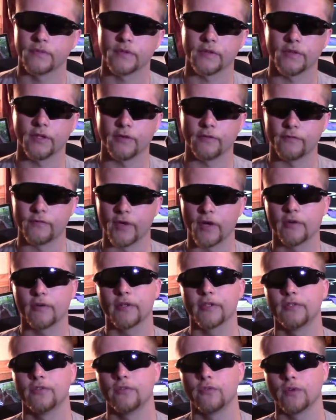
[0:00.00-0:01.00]
they're
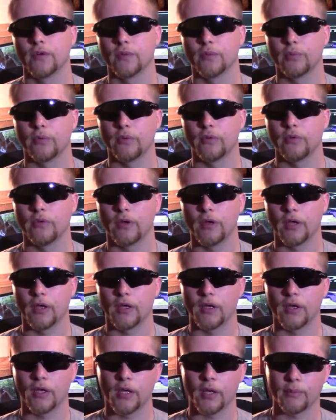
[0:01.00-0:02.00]
very durable.
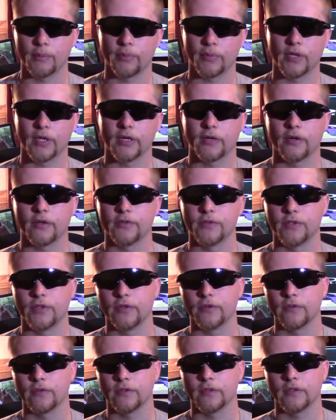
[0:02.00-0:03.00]
I plan on
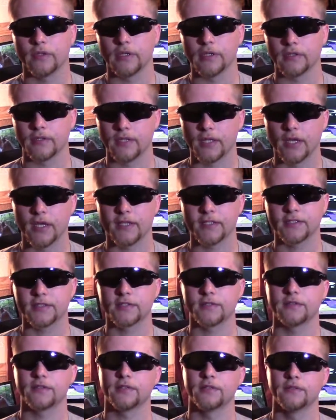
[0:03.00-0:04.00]
doing a
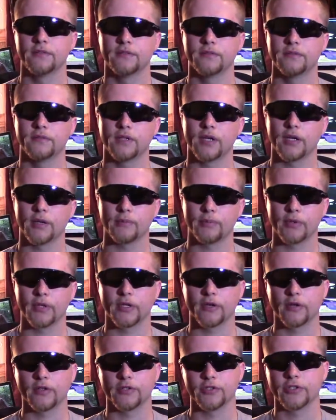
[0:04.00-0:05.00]
test. I plan on